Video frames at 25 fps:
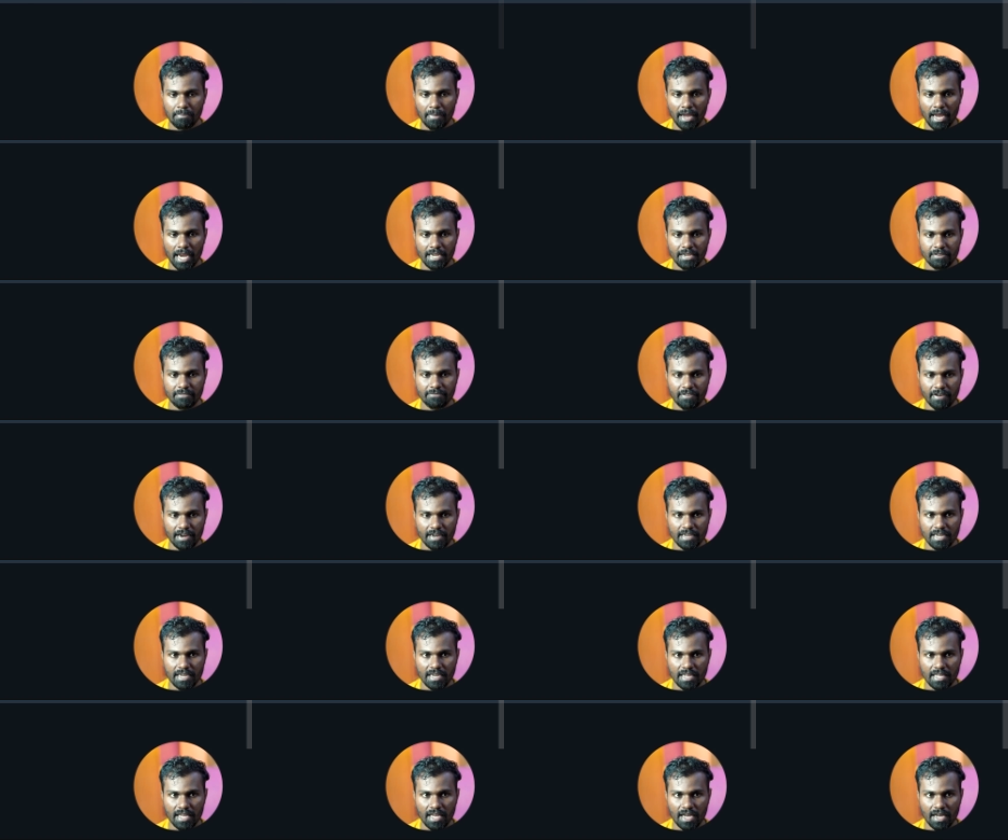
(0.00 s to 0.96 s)
main file.
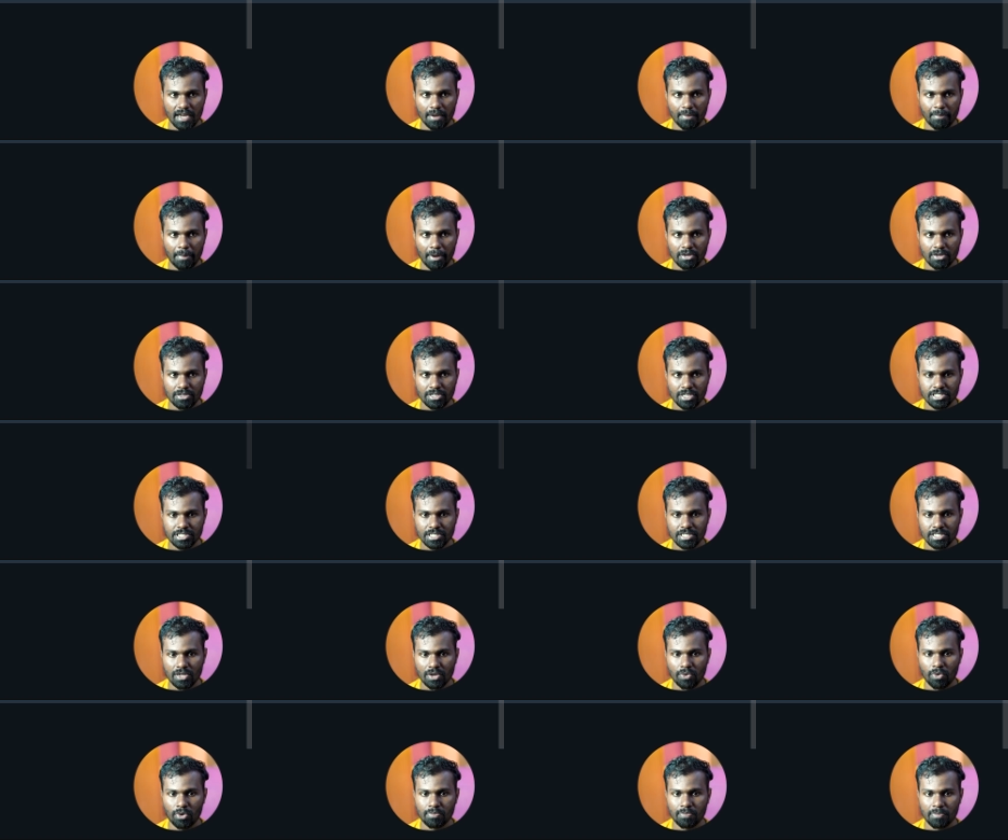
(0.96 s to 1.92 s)

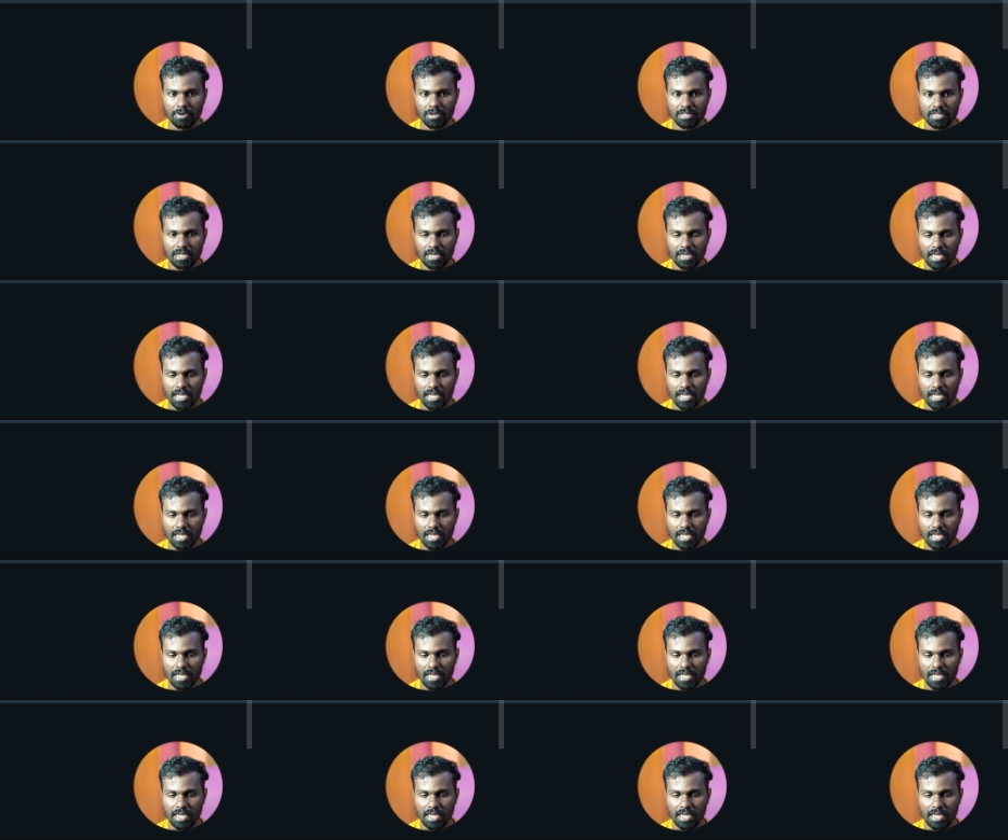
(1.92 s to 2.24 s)
Main.js code